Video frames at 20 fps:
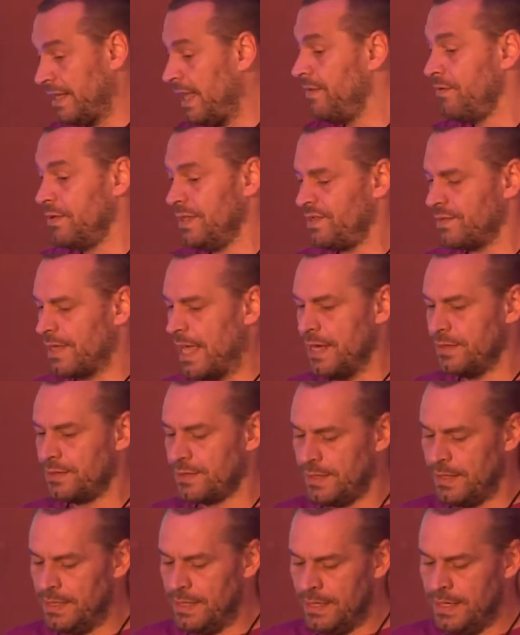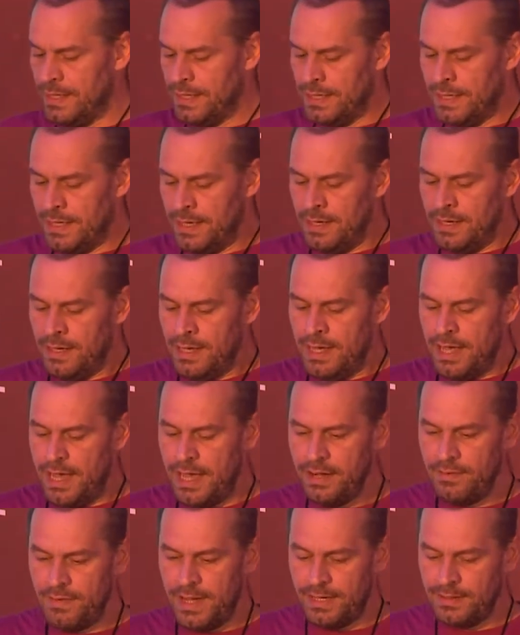every stage.
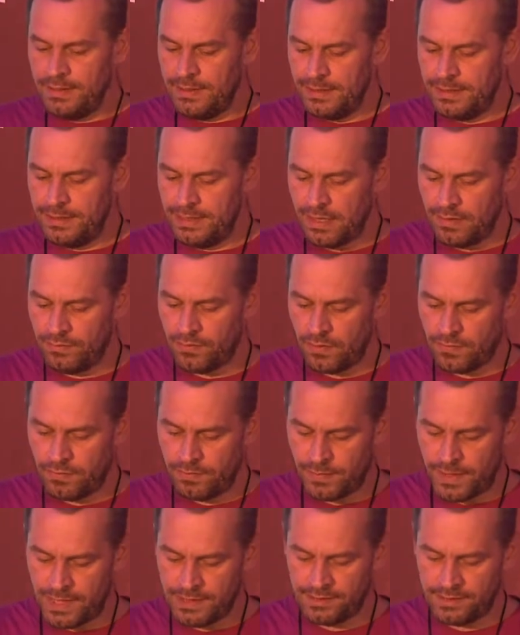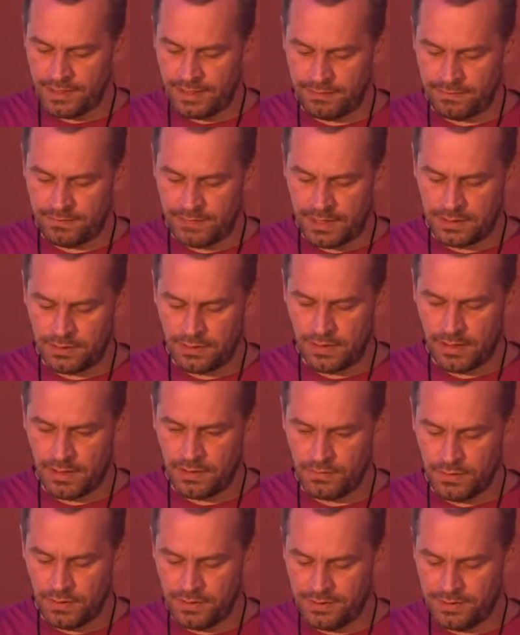Anyway, enough of myself and
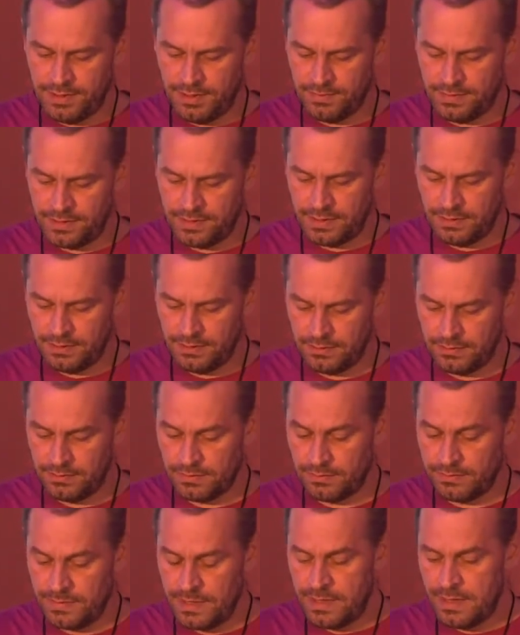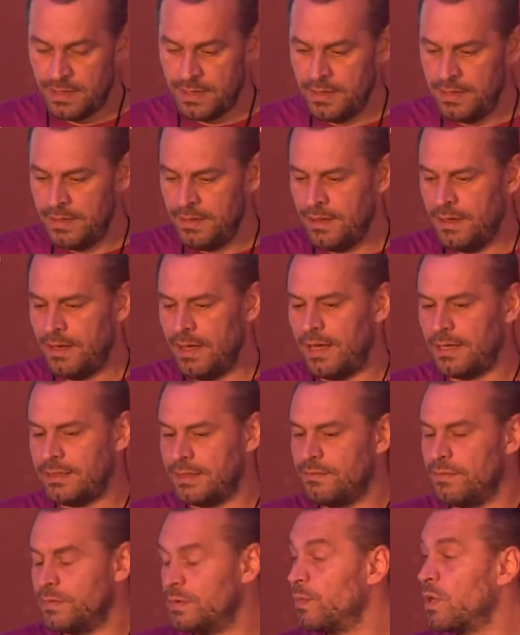Homer Simpson. I
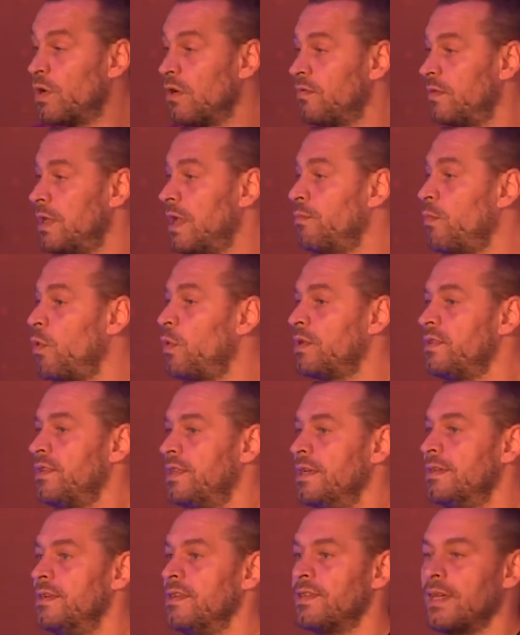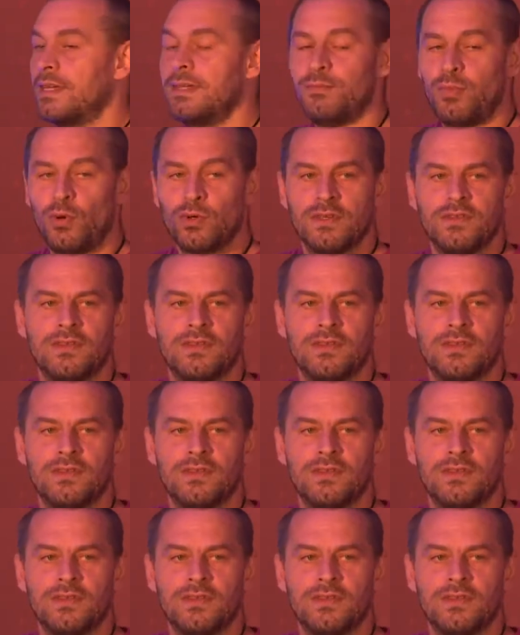think because we have more serious and important